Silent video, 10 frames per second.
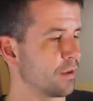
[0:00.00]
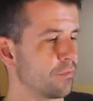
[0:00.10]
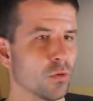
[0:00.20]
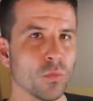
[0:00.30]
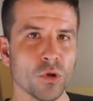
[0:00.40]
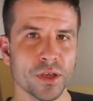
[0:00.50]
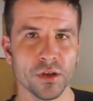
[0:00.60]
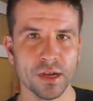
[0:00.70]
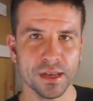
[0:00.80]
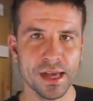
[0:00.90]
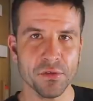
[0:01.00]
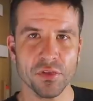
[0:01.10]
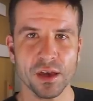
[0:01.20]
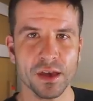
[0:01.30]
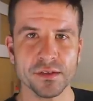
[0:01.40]
If you're working on like an
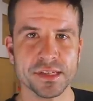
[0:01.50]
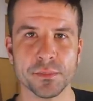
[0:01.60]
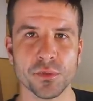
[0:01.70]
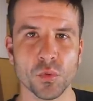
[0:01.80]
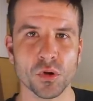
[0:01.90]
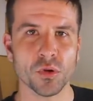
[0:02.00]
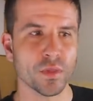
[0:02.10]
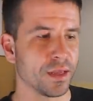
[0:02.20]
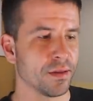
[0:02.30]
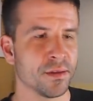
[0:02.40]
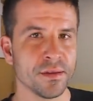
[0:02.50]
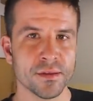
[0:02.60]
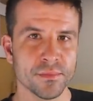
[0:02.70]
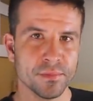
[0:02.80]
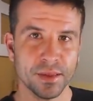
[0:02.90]
outside timber wall that
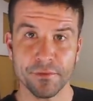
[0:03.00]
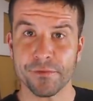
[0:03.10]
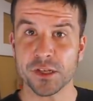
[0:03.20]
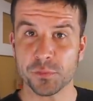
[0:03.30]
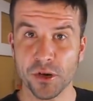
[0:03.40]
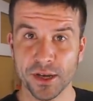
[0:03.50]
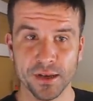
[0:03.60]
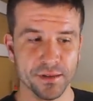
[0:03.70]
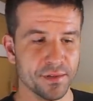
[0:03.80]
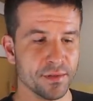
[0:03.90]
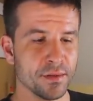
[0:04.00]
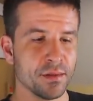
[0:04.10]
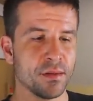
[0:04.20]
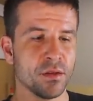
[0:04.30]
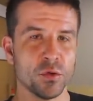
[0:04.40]
as a finished product,
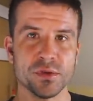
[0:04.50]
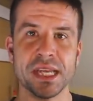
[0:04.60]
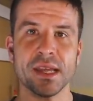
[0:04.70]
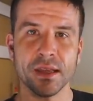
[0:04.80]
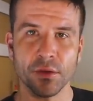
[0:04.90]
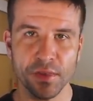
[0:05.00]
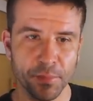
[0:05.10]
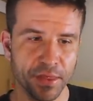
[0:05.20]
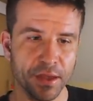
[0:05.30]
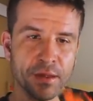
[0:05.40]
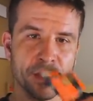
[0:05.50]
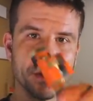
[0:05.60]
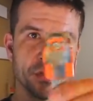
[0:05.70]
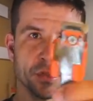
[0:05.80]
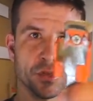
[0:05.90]
or decking or something,
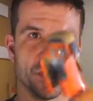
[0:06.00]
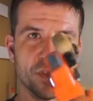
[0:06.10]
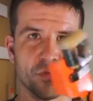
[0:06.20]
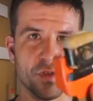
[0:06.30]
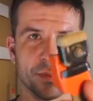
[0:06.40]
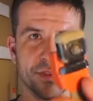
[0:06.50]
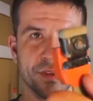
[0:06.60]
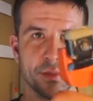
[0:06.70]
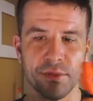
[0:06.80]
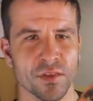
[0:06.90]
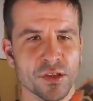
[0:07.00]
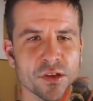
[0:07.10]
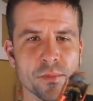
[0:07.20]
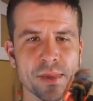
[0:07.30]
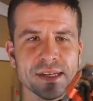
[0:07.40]
you can use this rubber tips so you
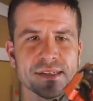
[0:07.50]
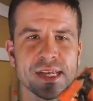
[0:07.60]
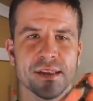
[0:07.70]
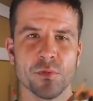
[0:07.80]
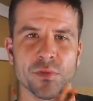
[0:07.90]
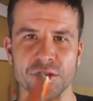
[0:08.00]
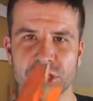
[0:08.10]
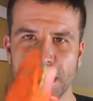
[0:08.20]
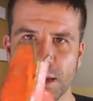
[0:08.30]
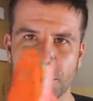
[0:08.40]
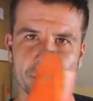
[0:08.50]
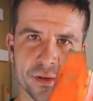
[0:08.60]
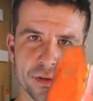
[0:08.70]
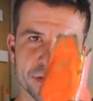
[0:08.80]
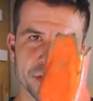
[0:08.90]
don't make dents with the sharp
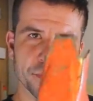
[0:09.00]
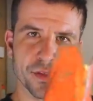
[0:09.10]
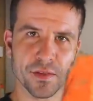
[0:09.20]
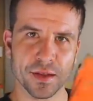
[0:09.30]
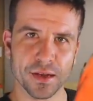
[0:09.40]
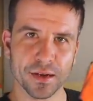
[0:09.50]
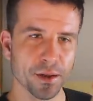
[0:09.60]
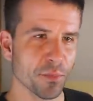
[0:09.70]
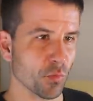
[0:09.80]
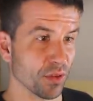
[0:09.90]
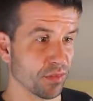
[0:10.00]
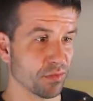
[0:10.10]
tip that the gun comes with.